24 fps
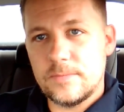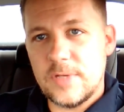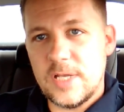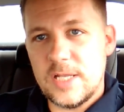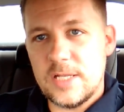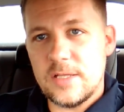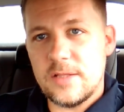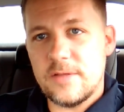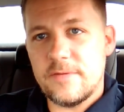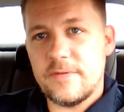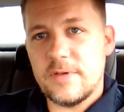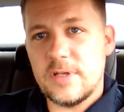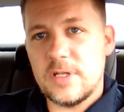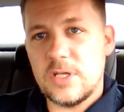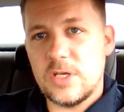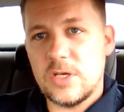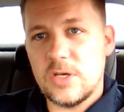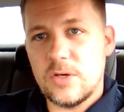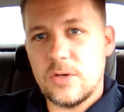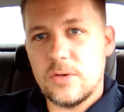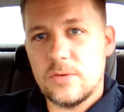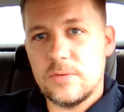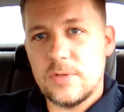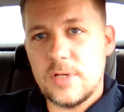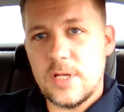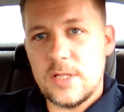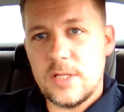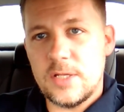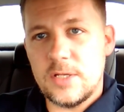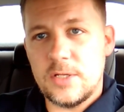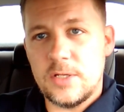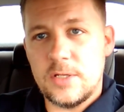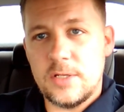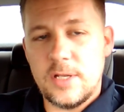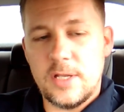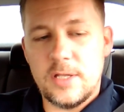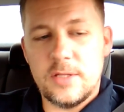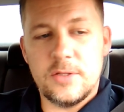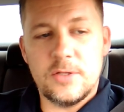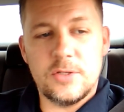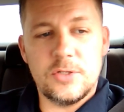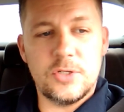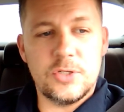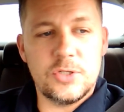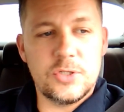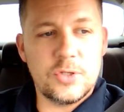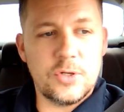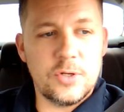end of the video in, in the
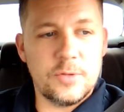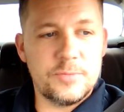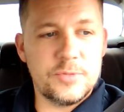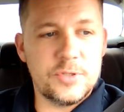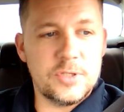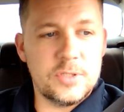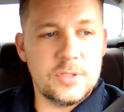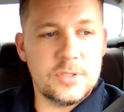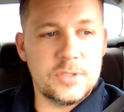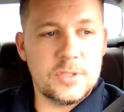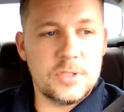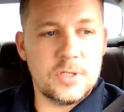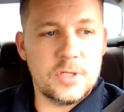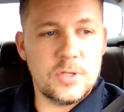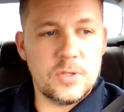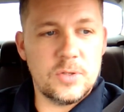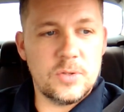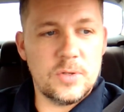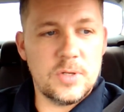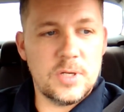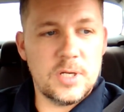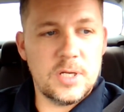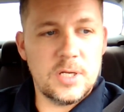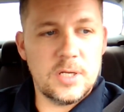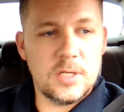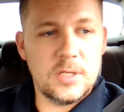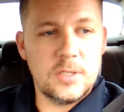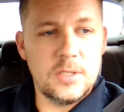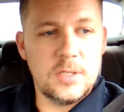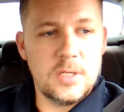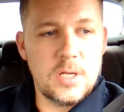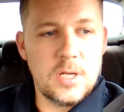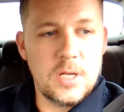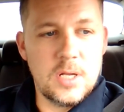description. So